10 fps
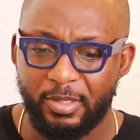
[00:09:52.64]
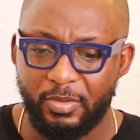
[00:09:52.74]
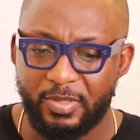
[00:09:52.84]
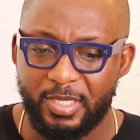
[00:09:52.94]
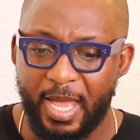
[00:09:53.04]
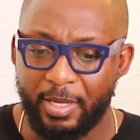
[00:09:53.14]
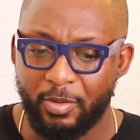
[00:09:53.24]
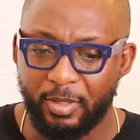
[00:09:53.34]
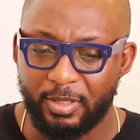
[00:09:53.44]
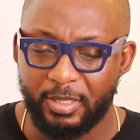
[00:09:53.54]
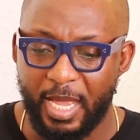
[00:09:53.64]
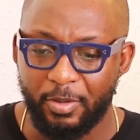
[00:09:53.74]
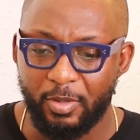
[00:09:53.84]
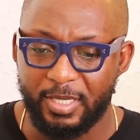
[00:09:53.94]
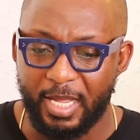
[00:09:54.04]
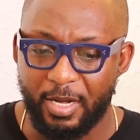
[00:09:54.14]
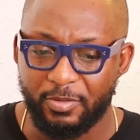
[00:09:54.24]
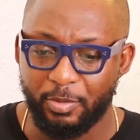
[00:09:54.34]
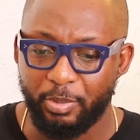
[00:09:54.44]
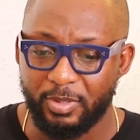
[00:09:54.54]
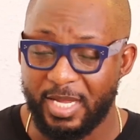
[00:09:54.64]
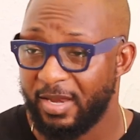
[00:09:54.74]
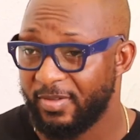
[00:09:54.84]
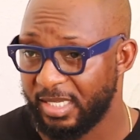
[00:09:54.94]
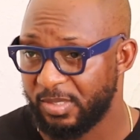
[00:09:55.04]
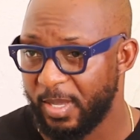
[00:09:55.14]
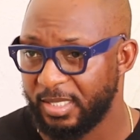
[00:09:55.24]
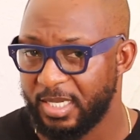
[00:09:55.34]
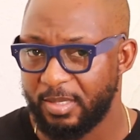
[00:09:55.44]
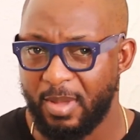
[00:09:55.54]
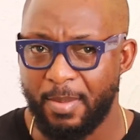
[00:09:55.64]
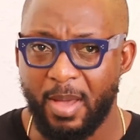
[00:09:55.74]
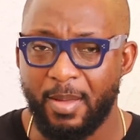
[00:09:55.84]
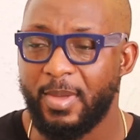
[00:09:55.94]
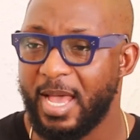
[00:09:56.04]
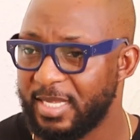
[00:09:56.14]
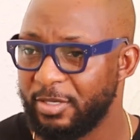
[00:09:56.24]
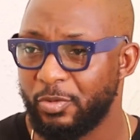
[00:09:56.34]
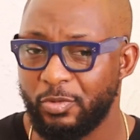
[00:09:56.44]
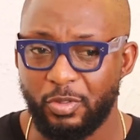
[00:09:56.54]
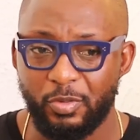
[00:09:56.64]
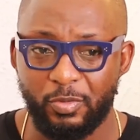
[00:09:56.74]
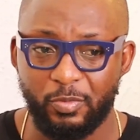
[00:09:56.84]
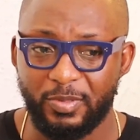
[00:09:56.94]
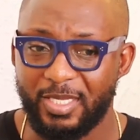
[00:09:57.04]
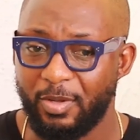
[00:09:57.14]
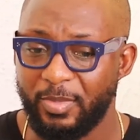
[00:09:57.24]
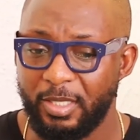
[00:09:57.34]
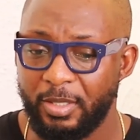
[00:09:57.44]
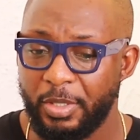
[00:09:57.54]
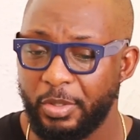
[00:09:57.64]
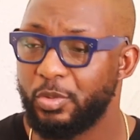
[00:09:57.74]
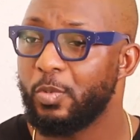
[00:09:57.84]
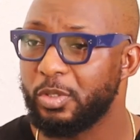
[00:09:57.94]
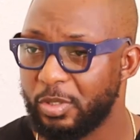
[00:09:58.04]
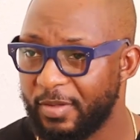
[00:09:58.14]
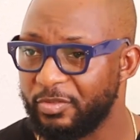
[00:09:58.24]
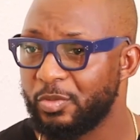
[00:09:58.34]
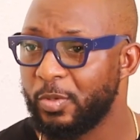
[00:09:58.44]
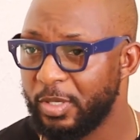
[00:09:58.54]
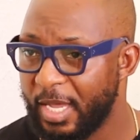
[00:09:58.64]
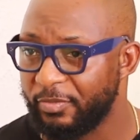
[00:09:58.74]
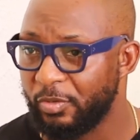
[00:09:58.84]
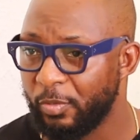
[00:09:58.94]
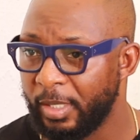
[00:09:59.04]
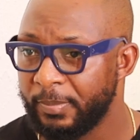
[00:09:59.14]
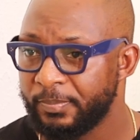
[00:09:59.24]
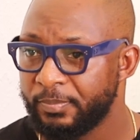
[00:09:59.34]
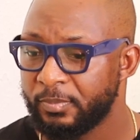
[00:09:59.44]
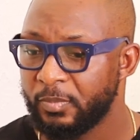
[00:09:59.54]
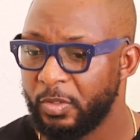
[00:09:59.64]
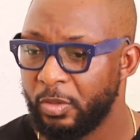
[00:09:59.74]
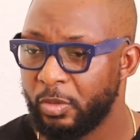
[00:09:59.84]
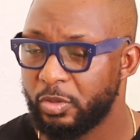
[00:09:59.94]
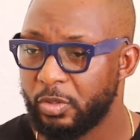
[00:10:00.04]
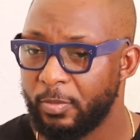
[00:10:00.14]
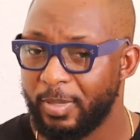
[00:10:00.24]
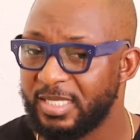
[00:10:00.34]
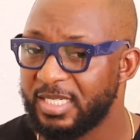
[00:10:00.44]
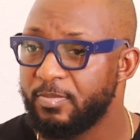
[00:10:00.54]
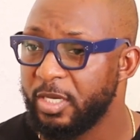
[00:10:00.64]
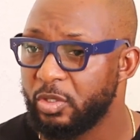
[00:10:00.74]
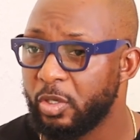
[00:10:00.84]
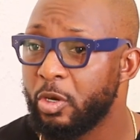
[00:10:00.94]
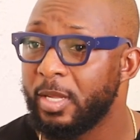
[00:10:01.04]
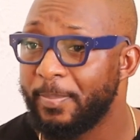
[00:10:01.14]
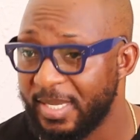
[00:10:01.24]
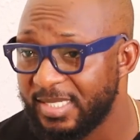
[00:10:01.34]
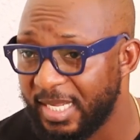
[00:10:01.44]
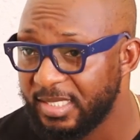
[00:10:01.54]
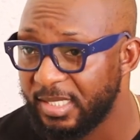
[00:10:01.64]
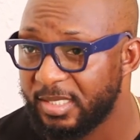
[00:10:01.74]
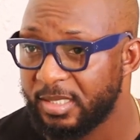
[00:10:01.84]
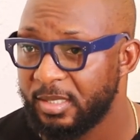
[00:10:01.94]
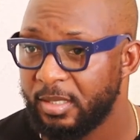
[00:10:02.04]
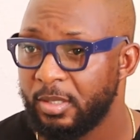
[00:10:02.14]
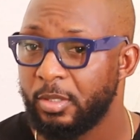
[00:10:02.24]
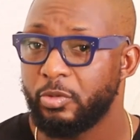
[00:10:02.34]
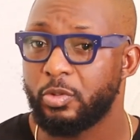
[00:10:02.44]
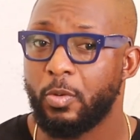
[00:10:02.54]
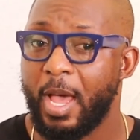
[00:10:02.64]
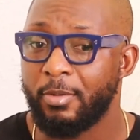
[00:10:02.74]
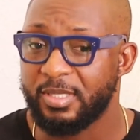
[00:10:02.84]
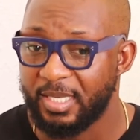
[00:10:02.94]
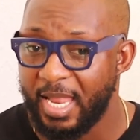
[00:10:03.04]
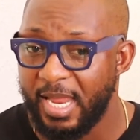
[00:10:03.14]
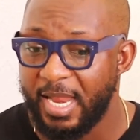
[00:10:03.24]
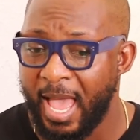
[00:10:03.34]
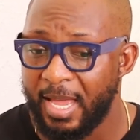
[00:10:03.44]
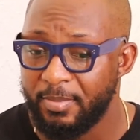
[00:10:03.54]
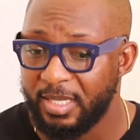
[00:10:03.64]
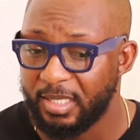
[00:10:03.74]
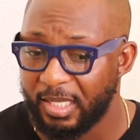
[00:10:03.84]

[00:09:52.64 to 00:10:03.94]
you see, I got the kind of support I never expected. My mom, as I told you, would tell me, do what you have to do when you have to do it. Okay. You know, so, but just make sure you are best at it. Yeah. So I was glad I had made the